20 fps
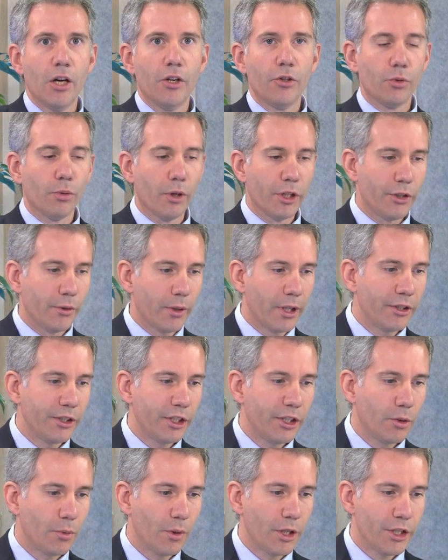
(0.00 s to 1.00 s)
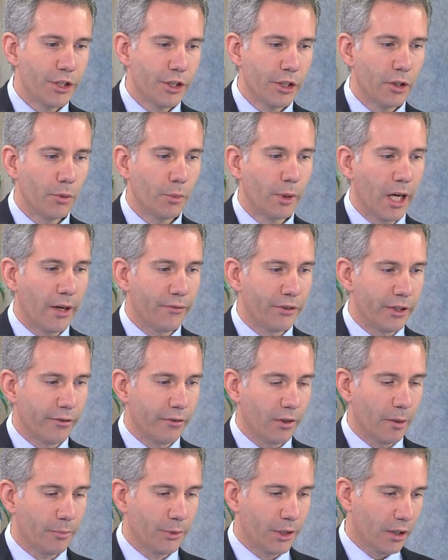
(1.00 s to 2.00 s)
To address this question, we have
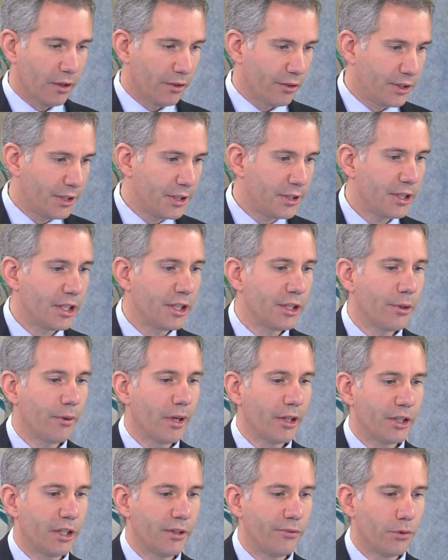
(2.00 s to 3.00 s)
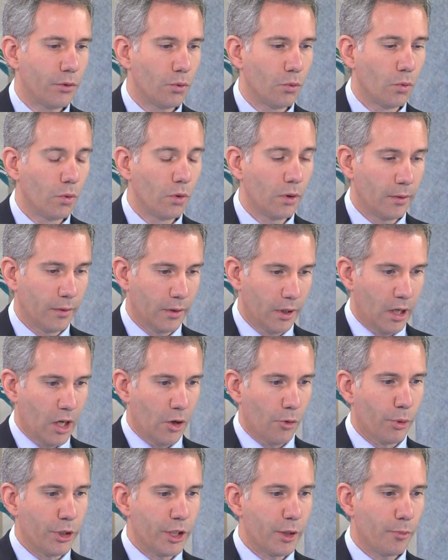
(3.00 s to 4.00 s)
developed this interactive tool,
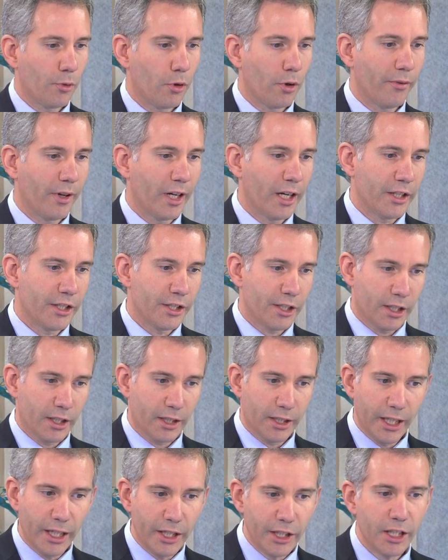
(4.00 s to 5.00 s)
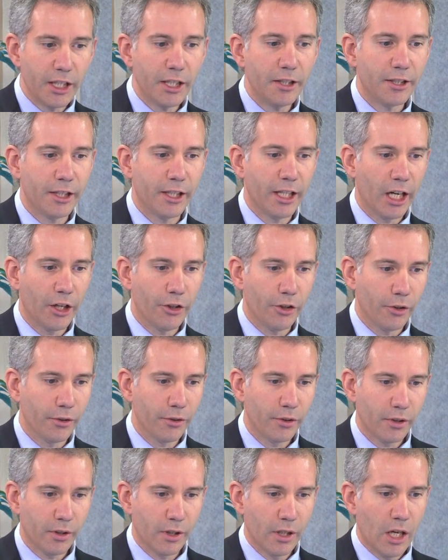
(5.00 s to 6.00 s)
which provides guided
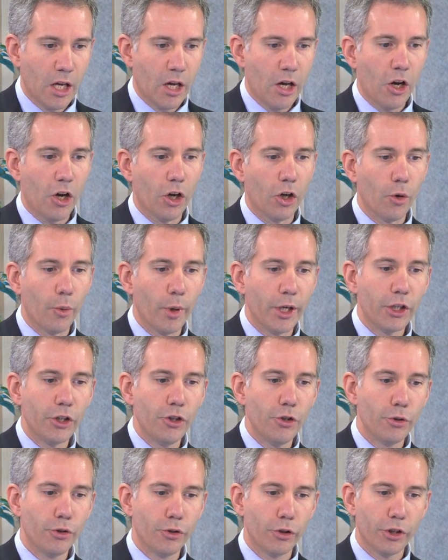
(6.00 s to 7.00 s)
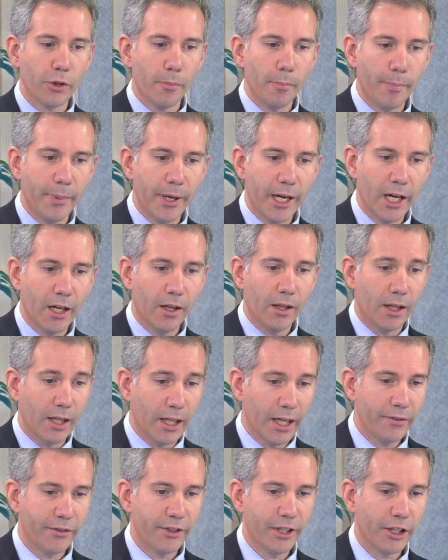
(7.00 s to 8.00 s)
scenarios, allowing you to compare
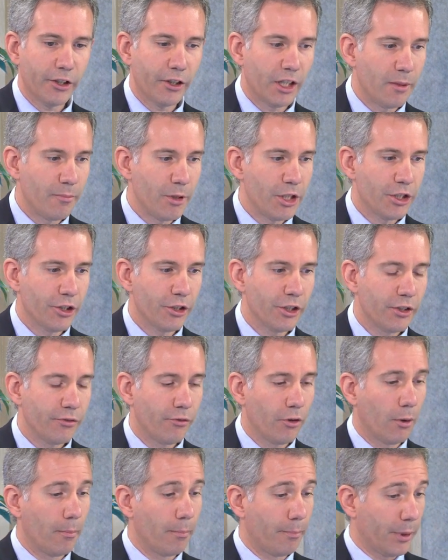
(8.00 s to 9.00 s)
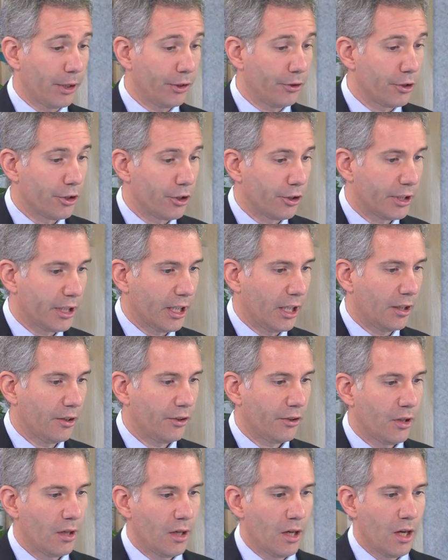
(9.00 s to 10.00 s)
life cycle emissions from passenger cars,